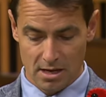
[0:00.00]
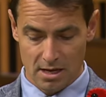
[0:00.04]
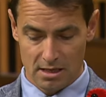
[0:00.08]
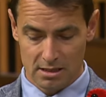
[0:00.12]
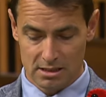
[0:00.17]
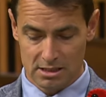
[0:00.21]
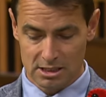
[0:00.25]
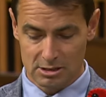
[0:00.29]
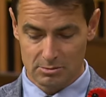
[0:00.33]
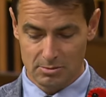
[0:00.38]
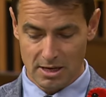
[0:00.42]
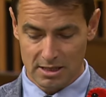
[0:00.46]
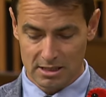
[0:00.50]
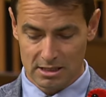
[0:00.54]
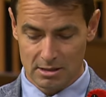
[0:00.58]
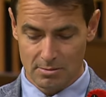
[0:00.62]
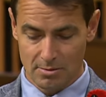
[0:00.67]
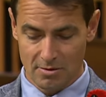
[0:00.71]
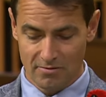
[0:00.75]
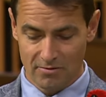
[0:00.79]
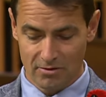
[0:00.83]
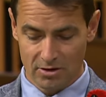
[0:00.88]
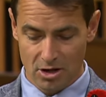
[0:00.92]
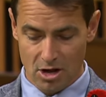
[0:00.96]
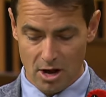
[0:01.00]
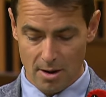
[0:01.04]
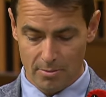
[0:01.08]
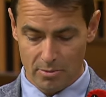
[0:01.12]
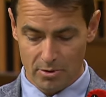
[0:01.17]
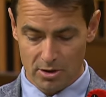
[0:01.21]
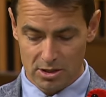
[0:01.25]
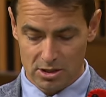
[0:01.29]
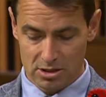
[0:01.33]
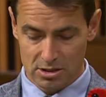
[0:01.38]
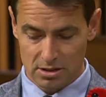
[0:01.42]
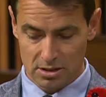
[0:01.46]
It's expected to be fully
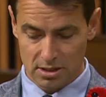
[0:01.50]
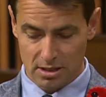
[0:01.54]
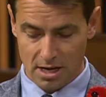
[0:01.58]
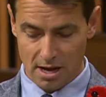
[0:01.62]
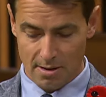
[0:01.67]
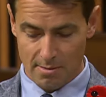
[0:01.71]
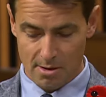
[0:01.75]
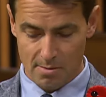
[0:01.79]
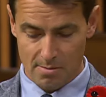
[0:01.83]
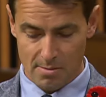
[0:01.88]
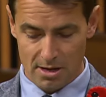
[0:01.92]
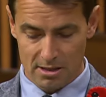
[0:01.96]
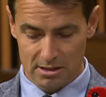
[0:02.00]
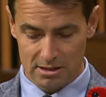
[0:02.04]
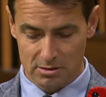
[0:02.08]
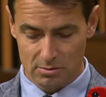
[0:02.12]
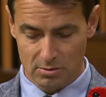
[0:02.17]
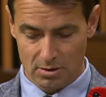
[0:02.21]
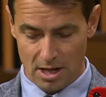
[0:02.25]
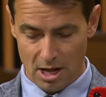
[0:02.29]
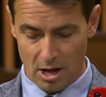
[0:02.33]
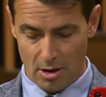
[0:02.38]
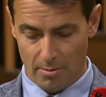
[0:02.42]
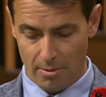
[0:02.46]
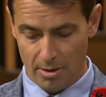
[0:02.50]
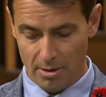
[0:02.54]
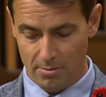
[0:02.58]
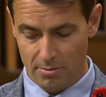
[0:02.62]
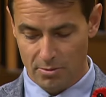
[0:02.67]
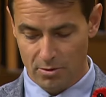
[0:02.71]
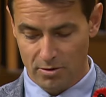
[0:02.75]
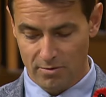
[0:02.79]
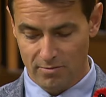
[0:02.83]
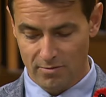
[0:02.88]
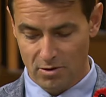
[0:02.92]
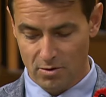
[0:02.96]
operational in the coming months and will help
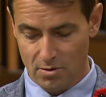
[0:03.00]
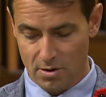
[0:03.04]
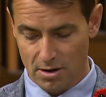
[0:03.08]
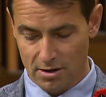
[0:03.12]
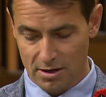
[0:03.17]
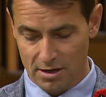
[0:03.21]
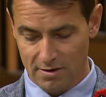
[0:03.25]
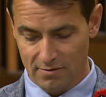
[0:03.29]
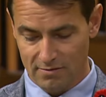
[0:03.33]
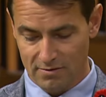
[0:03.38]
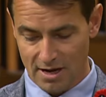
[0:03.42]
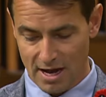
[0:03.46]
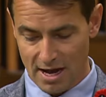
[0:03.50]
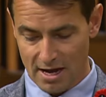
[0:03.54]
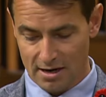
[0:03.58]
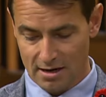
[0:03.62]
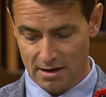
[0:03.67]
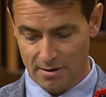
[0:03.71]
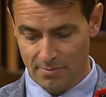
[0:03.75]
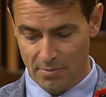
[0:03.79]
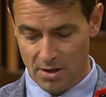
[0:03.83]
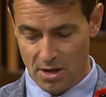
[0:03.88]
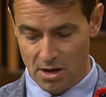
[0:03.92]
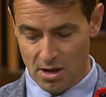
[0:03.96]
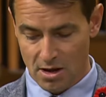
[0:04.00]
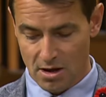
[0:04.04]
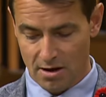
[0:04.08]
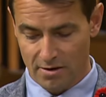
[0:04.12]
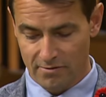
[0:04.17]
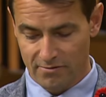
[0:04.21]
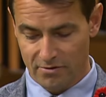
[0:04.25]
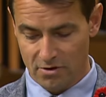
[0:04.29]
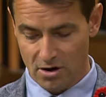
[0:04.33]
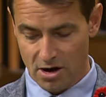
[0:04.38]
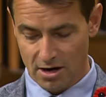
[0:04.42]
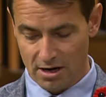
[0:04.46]
improve the quality of data
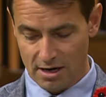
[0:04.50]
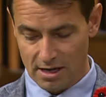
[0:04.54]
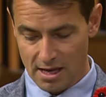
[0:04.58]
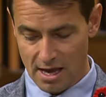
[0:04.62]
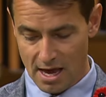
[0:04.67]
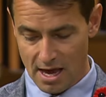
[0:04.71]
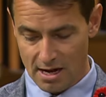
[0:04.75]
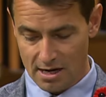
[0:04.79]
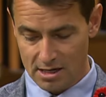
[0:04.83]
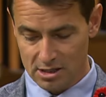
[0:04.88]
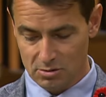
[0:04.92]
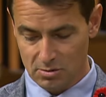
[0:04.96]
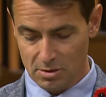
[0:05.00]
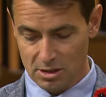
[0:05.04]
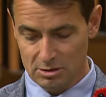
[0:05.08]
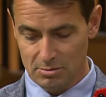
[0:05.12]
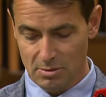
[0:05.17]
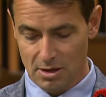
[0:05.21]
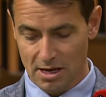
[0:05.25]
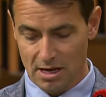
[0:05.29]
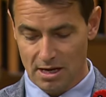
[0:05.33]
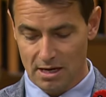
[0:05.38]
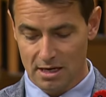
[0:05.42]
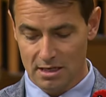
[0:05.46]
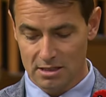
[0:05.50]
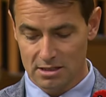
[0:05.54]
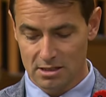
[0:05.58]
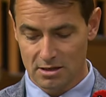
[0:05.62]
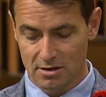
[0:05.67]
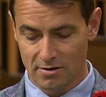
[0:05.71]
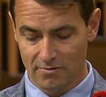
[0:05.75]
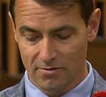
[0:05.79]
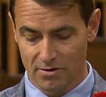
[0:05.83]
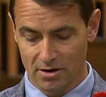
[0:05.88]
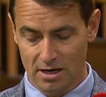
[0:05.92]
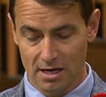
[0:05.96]
on fraud in Canada, as well as making it
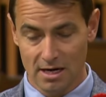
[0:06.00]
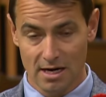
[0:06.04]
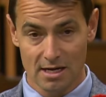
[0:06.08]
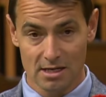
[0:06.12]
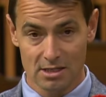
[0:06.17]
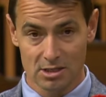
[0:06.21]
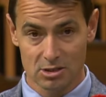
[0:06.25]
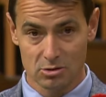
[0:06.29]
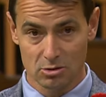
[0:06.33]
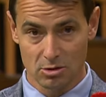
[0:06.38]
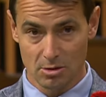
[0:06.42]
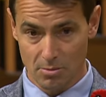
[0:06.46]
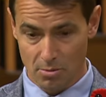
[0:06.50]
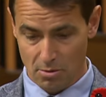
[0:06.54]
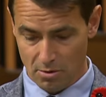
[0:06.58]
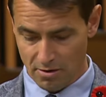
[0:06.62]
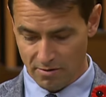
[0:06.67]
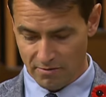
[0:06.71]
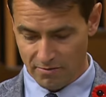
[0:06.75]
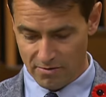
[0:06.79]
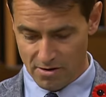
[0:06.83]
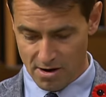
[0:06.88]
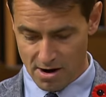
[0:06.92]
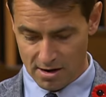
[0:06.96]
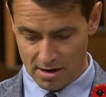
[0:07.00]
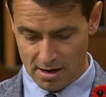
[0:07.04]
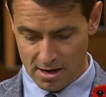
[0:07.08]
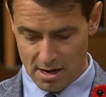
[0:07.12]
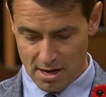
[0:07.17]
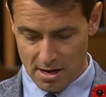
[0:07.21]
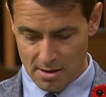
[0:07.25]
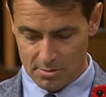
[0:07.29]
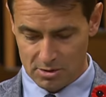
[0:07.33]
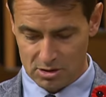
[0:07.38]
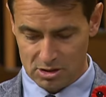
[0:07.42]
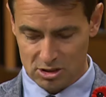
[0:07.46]
easier for Canadians to report fraud.
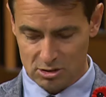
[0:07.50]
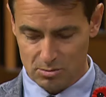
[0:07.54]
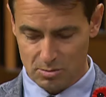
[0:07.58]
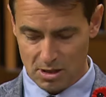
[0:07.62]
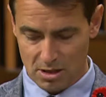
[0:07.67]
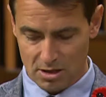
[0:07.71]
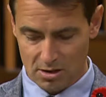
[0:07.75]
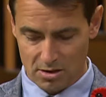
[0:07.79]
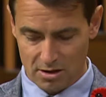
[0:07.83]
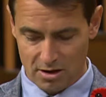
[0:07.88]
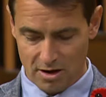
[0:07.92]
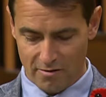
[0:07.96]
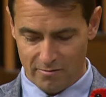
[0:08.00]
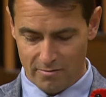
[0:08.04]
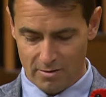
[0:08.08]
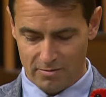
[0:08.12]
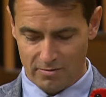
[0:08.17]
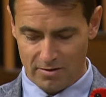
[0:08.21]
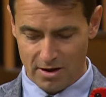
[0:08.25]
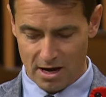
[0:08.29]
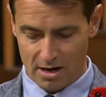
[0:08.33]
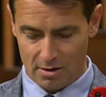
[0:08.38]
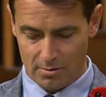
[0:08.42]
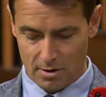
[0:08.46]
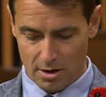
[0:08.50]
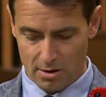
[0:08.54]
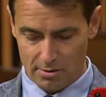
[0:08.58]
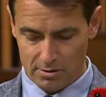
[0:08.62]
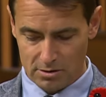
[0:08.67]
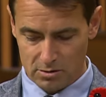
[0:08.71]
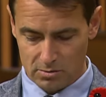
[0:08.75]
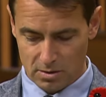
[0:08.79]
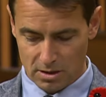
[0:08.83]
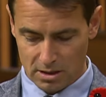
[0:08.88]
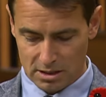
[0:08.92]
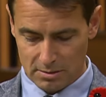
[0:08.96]
Mr. Speaker, the Government of Canada will
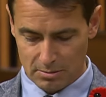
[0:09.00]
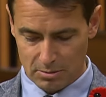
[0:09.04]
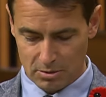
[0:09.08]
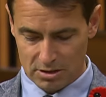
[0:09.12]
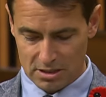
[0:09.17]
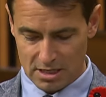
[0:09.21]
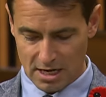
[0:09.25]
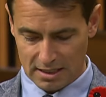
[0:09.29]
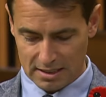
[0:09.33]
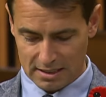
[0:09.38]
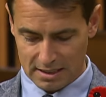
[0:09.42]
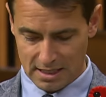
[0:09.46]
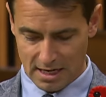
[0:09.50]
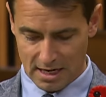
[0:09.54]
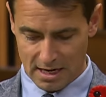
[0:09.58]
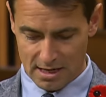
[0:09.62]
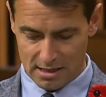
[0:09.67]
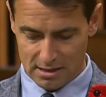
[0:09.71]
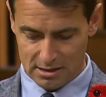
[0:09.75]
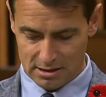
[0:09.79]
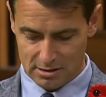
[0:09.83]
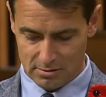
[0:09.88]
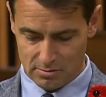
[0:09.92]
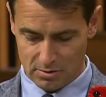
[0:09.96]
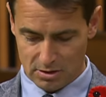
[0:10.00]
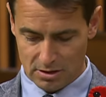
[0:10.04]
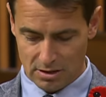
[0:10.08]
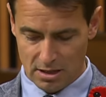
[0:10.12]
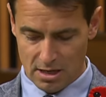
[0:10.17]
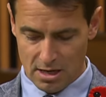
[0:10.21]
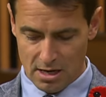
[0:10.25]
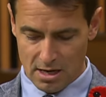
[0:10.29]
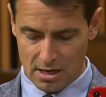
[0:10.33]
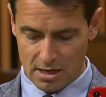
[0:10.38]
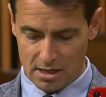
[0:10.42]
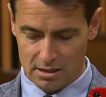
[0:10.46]
always work to protect Canadians and will
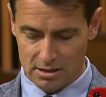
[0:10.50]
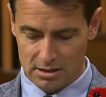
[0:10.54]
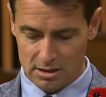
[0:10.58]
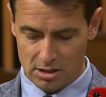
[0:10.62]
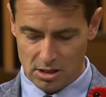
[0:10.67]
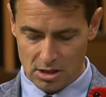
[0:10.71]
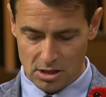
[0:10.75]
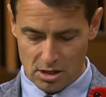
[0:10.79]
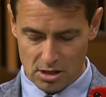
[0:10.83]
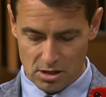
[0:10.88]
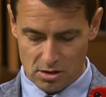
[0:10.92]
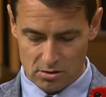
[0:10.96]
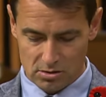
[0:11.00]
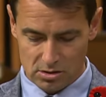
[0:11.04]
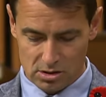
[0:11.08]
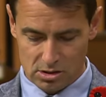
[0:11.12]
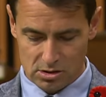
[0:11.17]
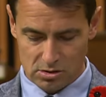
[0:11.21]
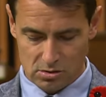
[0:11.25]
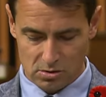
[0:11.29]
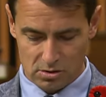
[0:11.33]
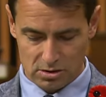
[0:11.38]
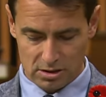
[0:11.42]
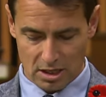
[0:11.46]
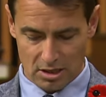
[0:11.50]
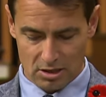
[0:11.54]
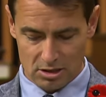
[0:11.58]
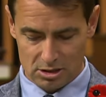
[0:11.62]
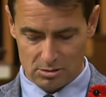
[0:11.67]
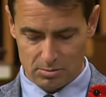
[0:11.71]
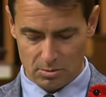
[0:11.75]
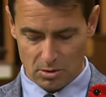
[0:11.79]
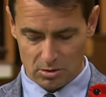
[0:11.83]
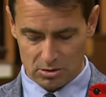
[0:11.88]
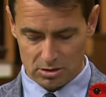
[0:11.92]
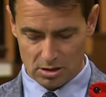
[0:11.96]
continue to use the tools at our
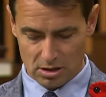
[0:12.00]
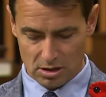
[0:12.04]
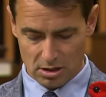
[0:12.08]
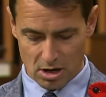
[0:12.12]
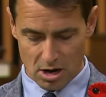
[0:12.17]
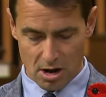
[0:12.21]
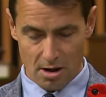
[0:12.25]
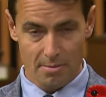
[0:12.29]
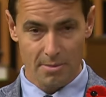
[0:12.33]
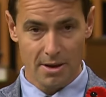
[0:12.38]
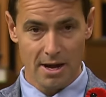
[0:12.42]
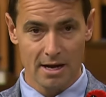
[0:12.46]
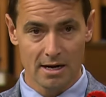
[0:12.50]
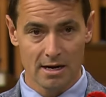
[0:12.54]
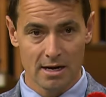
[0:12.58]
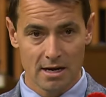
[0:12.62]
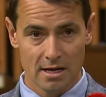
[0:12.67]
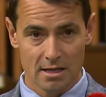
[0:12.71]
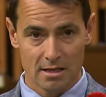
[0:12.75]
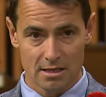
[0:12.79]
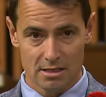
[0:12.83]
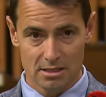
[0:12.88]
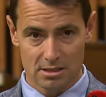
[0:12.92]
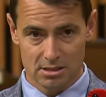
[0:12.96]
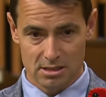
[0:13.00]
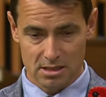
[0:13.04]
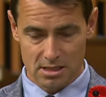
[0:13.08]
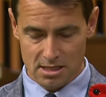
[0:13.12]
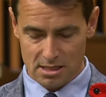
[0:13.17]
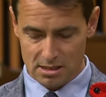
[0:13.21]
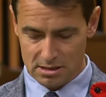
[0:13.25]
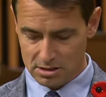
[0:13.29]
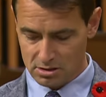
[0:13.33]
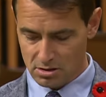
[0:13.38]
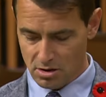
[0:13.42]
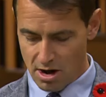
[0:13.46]
disposal to combat these
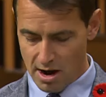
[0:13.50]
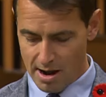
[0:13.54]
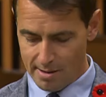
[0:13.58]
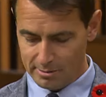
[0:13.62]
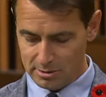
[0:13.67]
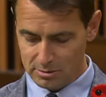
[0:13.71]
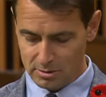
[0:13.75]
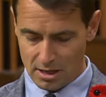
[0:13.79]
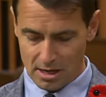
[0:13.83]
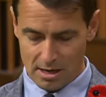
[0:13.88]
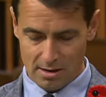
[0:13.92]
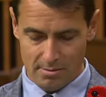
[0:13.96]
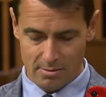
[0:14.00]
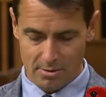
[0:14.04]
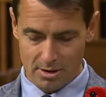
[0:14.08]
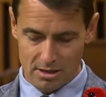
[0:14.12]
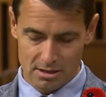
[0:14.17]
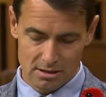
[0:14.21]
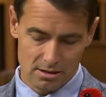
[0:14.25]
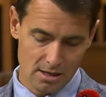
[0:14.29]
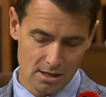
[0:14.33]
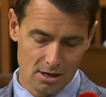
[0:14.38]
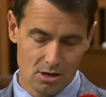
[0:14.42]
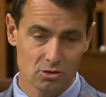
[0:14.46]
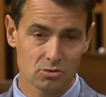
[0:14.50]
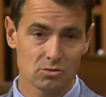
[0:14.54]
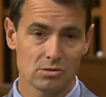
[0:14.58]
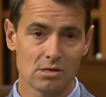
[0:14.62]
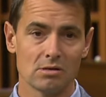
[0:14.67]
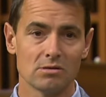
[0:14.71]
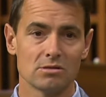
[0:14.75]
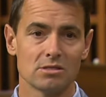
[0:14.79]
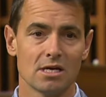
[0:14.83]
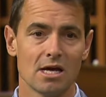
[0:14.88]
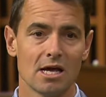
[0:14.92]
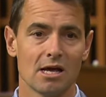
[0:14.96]
crimes. But it goes
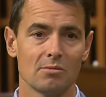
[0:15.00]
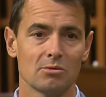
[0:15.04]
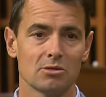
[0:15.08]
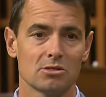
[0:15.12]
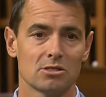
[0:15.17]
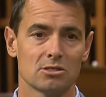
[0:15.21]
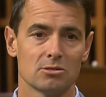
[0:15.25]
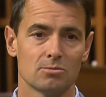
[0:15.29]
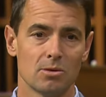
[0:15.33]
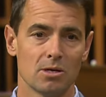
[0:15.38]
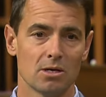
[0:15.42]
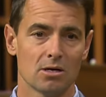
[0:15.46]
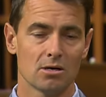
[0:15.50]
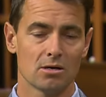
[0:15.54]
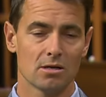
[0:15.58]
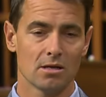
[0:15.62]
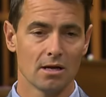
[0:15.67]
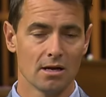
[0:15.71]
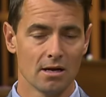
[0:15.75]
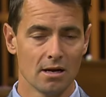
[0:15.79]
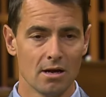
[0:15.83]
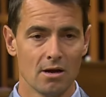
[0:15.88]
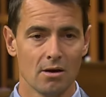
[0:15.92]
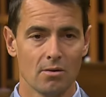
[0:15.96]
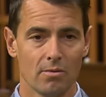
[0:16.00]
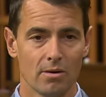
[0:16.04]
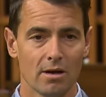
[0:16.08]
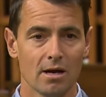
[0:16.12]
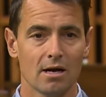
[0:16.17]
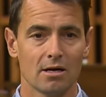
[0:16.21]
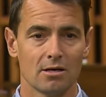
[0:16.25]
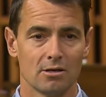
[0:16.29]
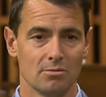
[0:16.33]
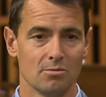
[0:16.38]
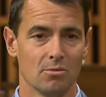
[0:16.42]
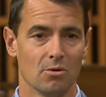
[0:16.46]
without saying, Mr. Speaker, that we
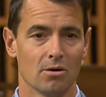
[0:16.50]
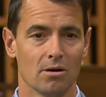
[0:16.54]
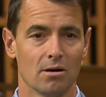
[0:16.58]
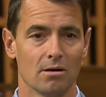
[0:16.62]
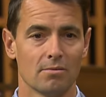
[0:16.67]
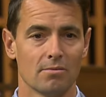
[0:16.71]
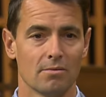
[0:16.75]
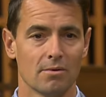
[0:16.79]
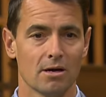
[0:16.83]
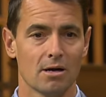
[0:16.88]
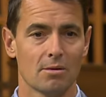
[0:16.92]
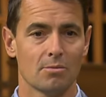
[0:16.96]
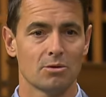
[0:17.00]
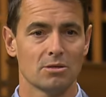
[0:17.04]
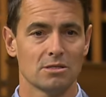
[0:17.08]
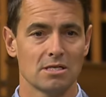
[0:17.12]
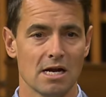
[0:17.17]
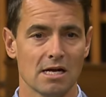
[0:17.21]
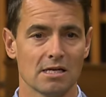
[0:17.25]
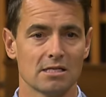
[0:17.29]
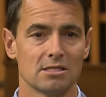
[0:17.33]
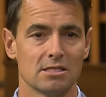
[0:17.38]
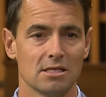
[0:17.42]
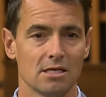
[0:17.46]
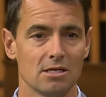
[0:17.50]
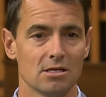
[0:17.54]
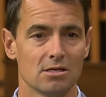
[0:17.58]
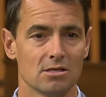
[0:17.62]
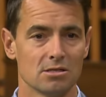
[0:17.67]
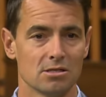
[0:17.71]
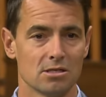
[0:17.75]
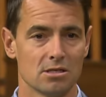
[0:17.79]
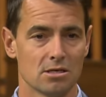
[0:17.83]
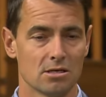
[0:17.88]
got to do more. We got to protect seniors.